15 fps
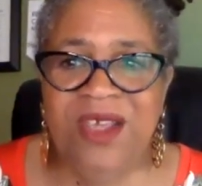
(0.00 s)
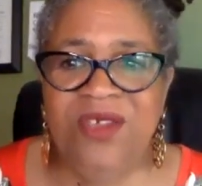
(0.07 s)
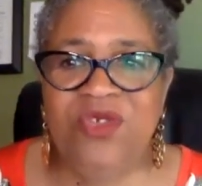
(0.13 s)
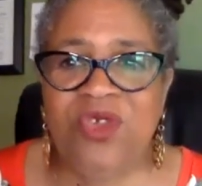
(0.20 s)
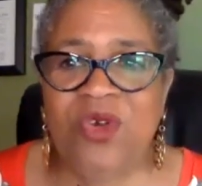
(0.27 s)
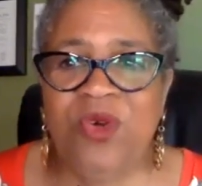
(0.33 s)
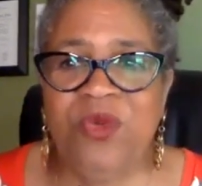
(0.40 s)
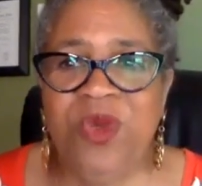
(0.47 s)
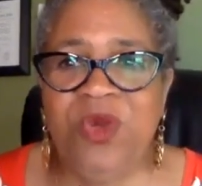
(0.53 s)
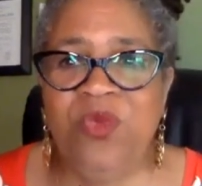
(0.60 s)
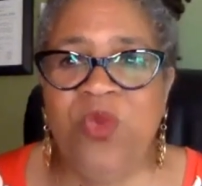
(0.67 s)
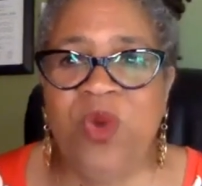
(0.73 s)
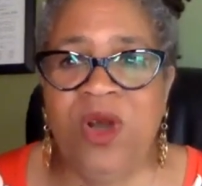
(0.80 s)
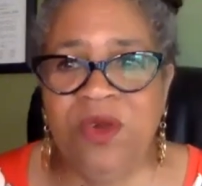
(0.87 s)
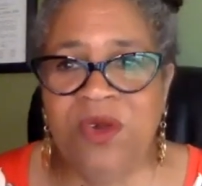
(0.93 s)
So we
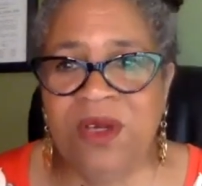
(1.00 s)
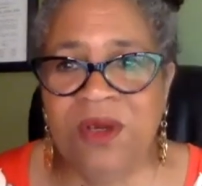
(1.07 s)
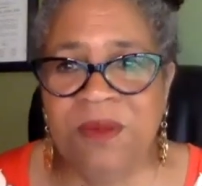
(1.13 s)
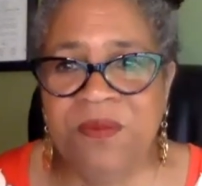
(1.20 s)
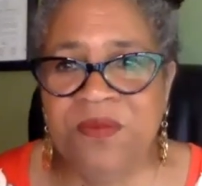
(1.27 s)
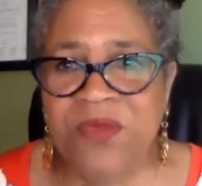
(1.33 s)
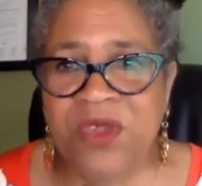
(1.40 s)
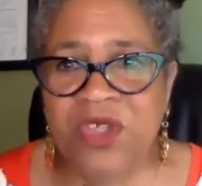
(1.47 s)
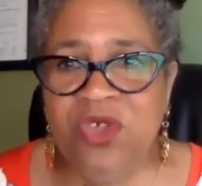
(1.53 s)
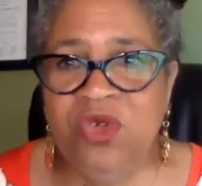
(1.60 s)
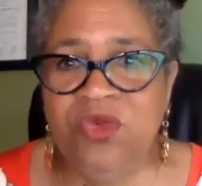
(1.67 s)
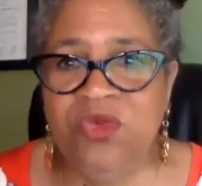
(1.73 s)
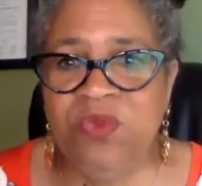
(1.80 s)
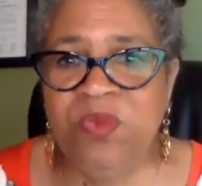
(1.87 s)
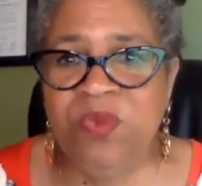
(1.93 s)
welcome you,